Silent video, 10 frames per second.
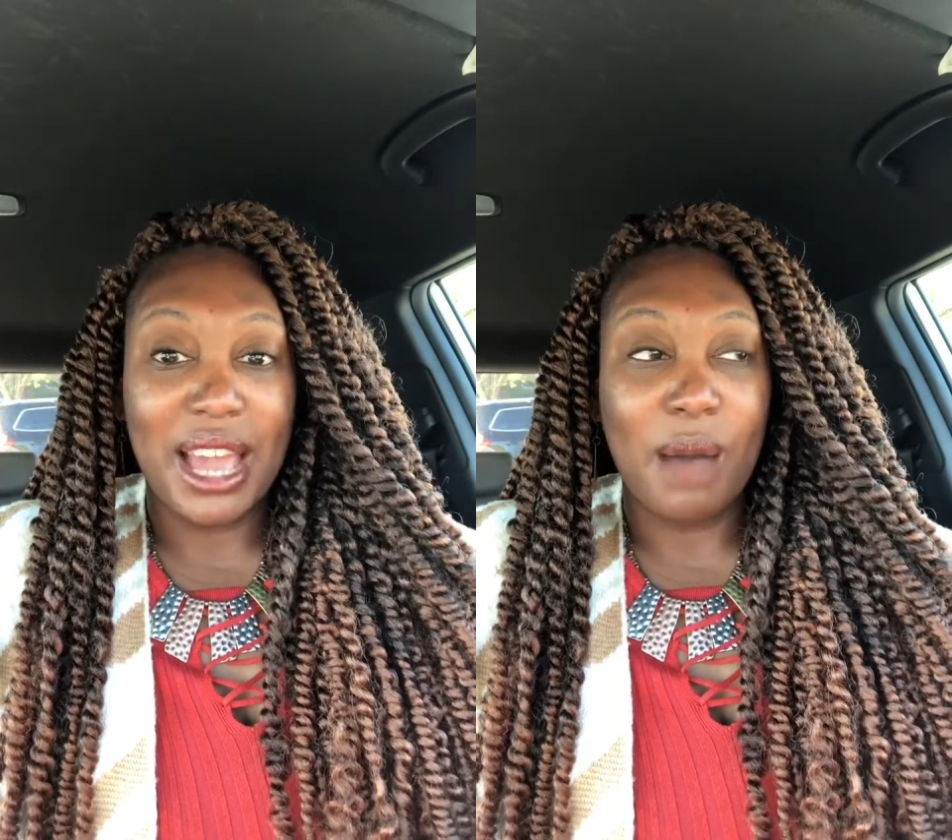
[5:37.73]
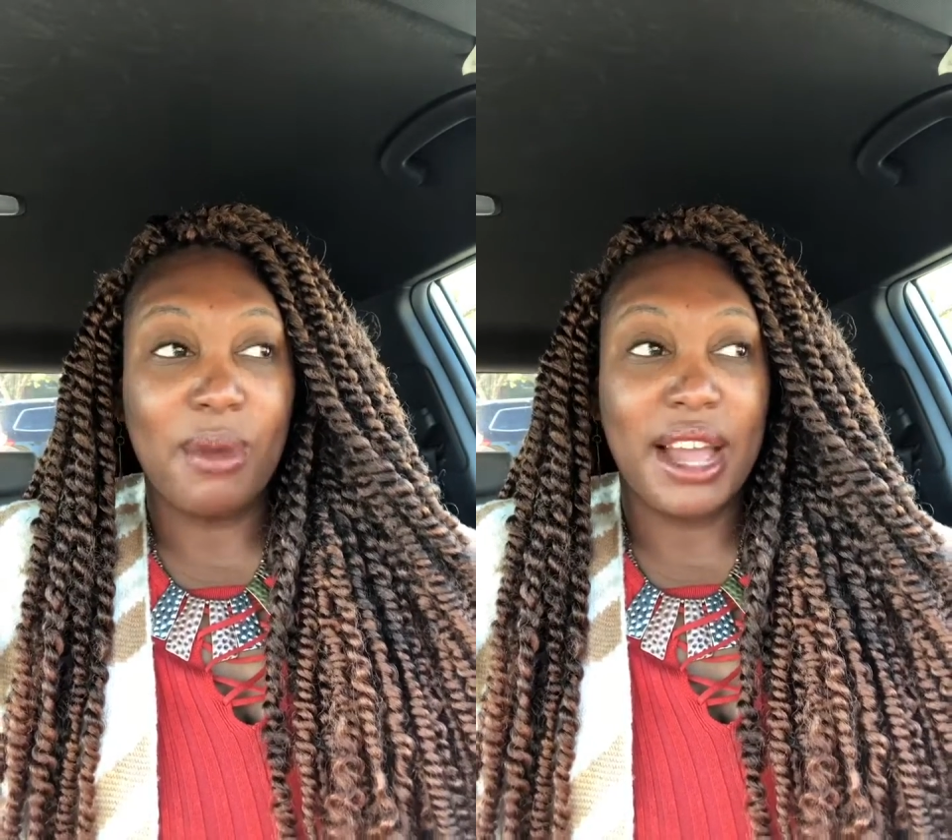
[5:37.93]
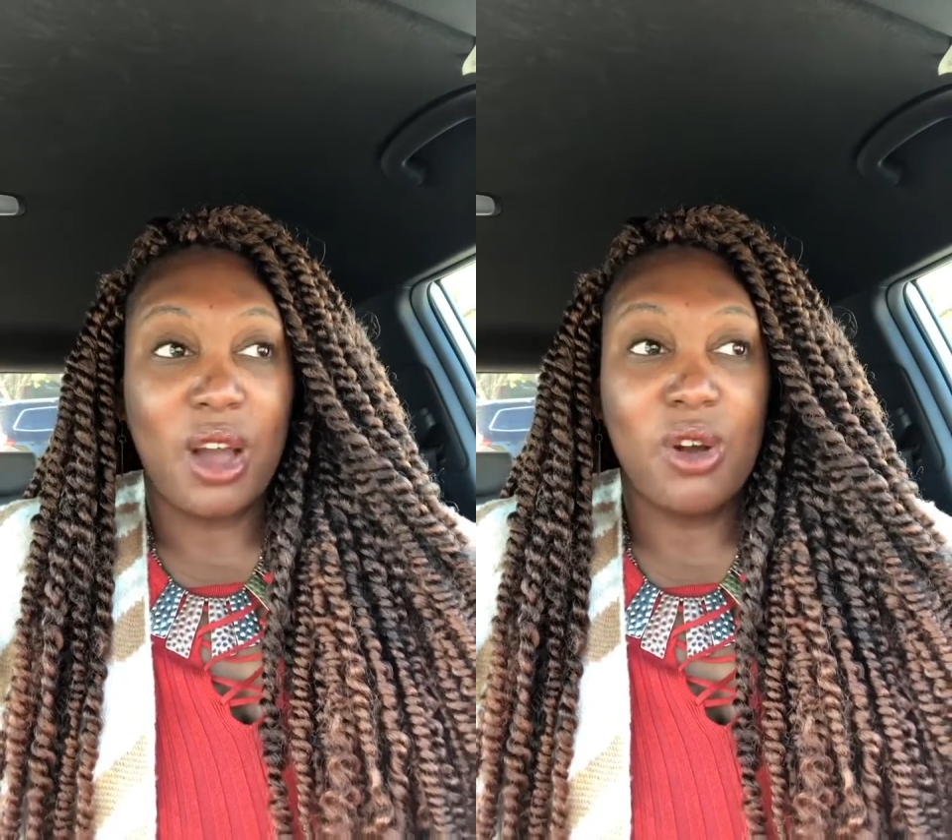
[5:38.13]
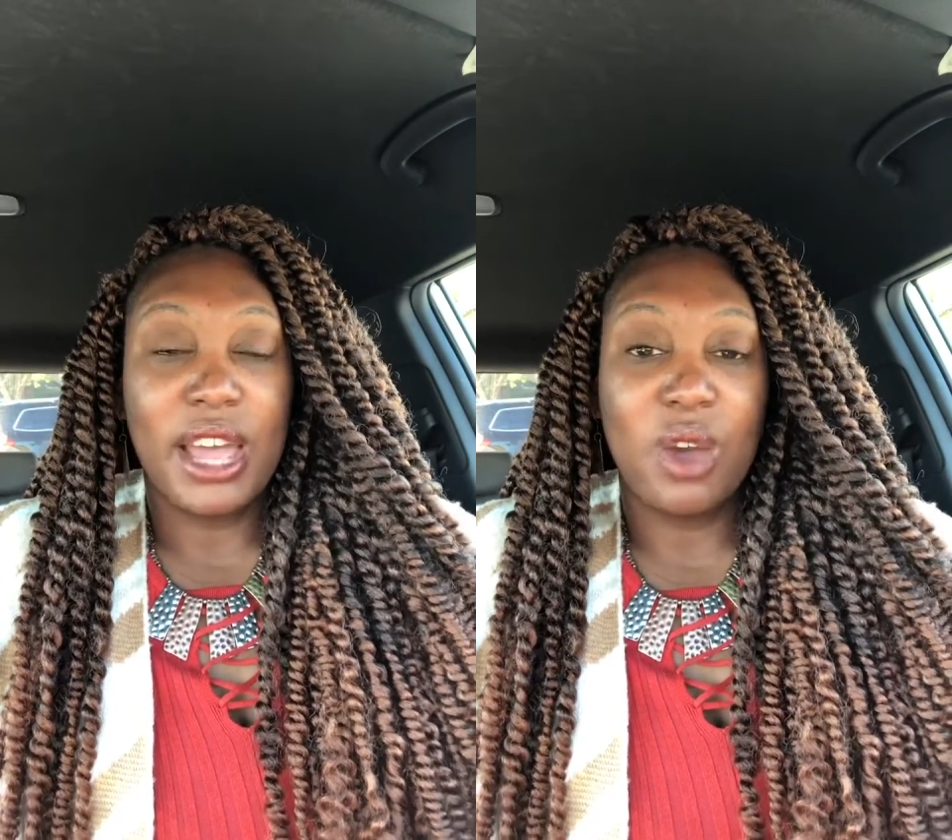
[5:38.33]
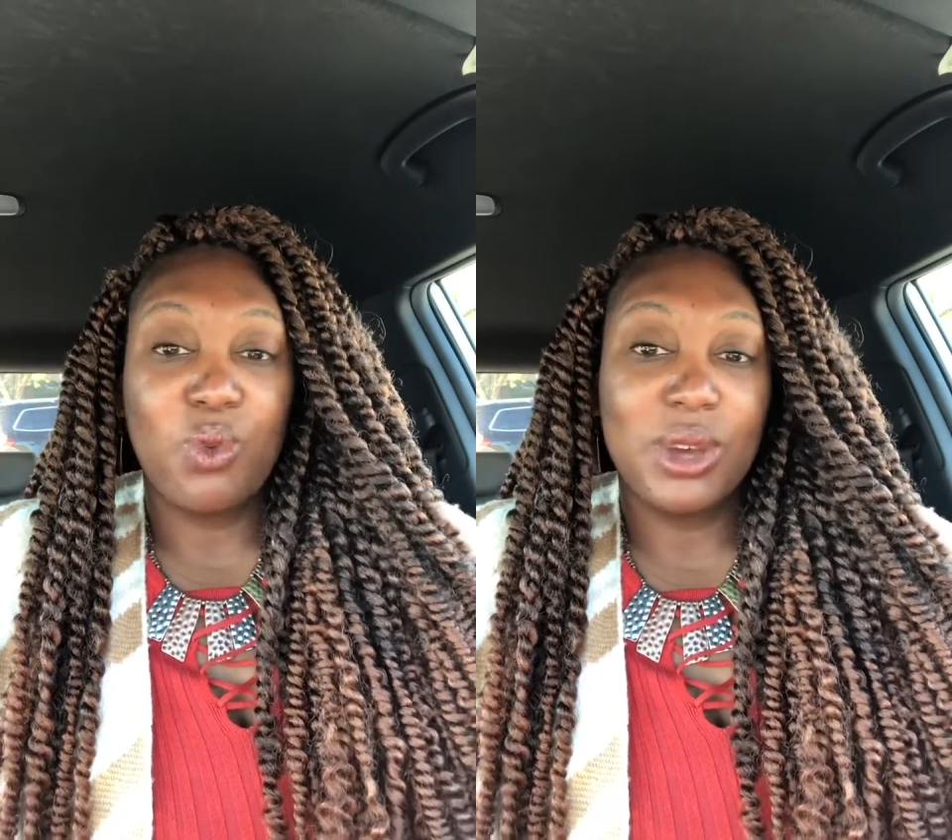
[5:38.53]
I'm like,
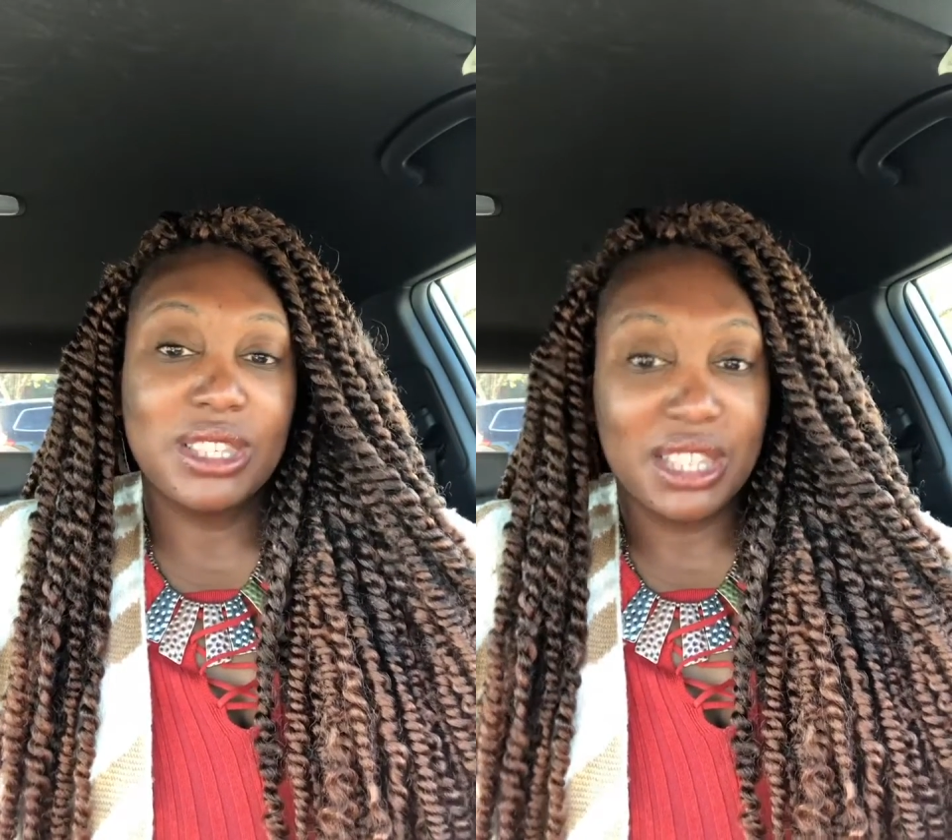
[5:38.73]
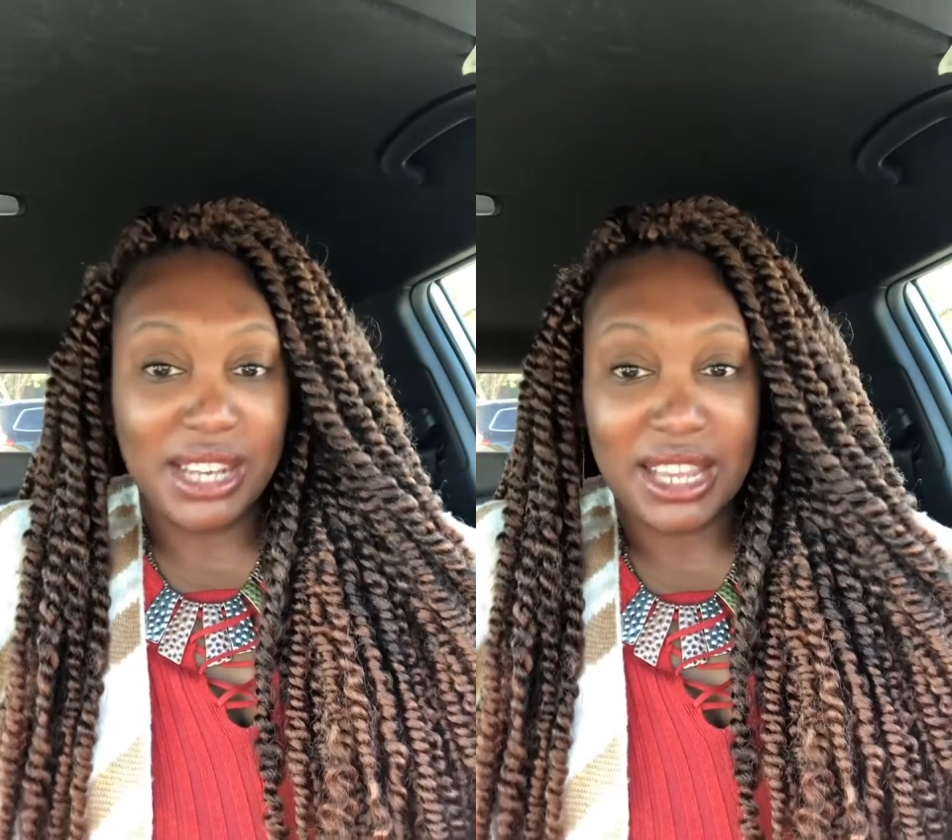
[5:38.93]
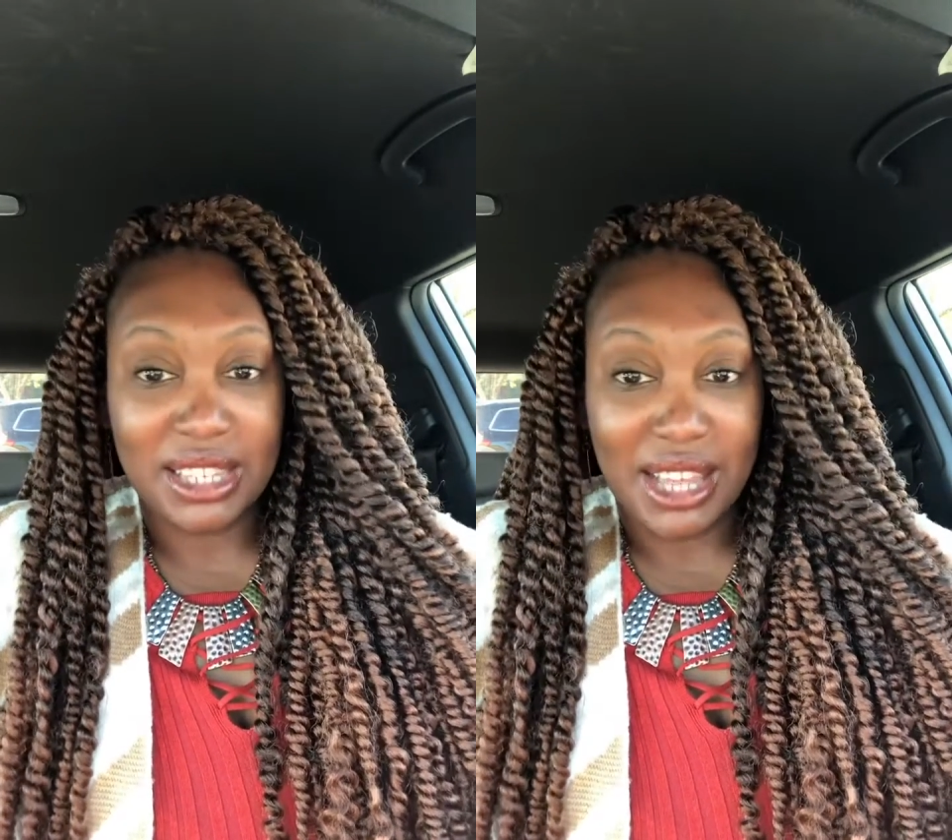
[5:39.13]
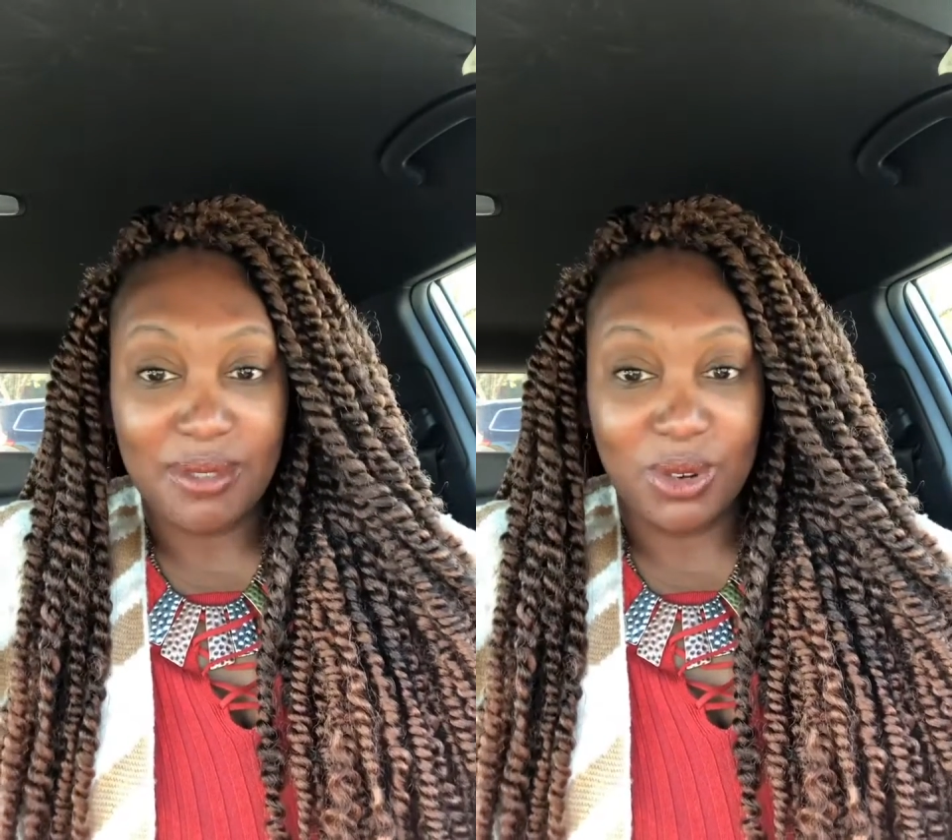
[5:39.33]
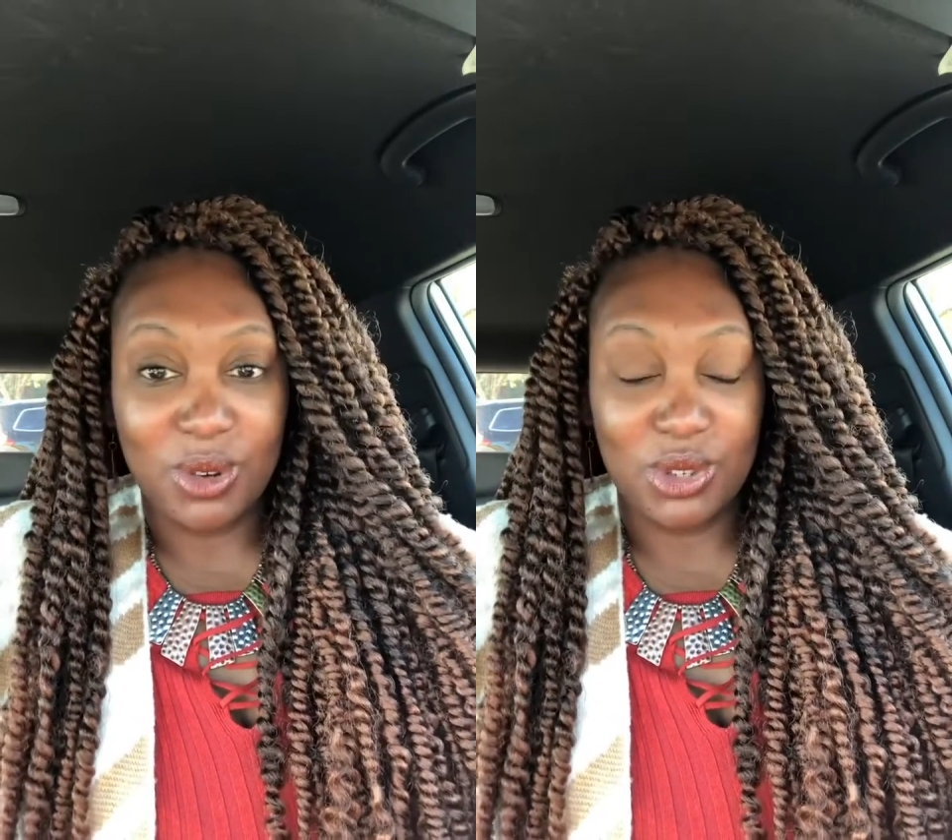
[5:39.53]
okay, what's the next
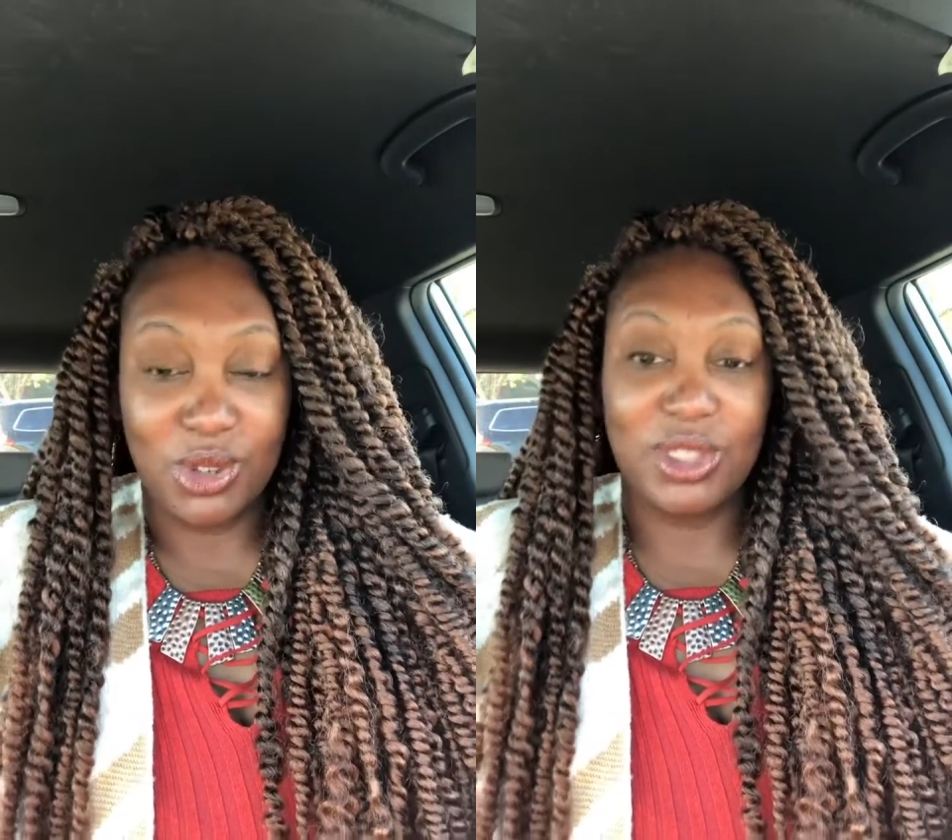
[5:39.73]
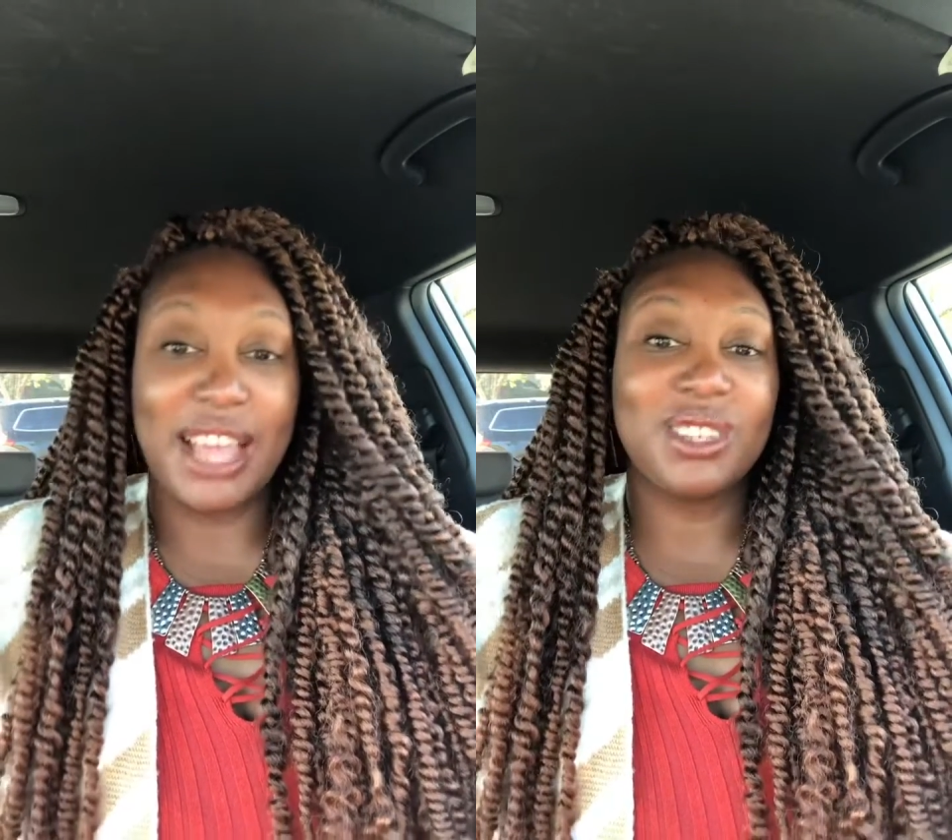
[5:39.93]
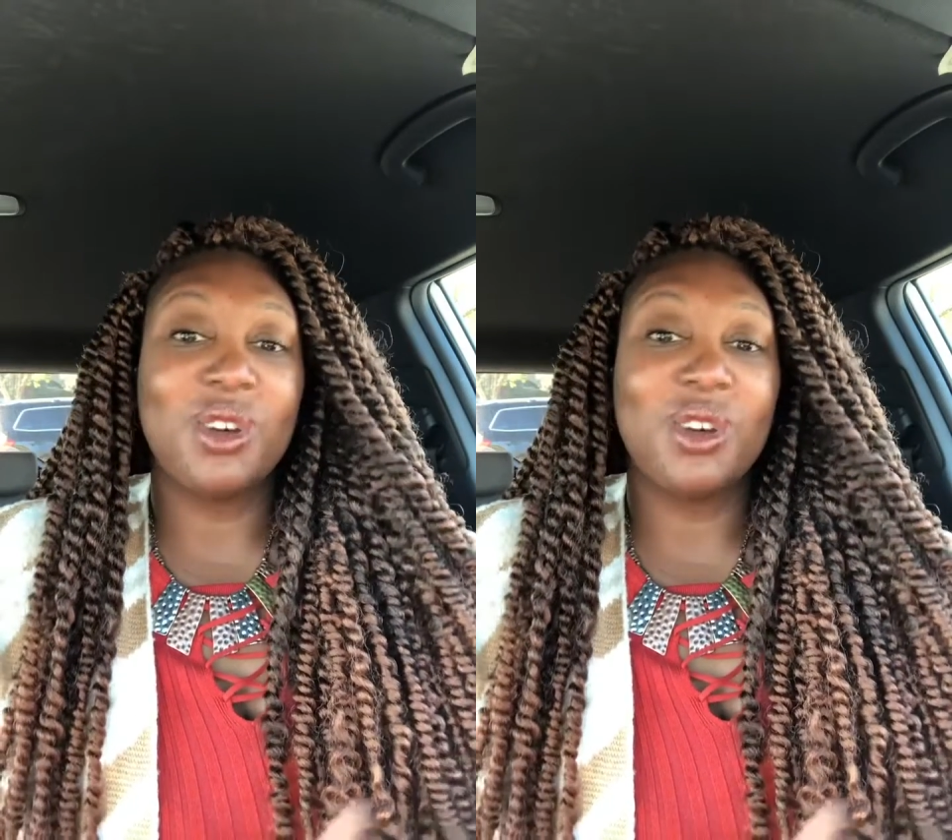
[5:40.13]
level? So that's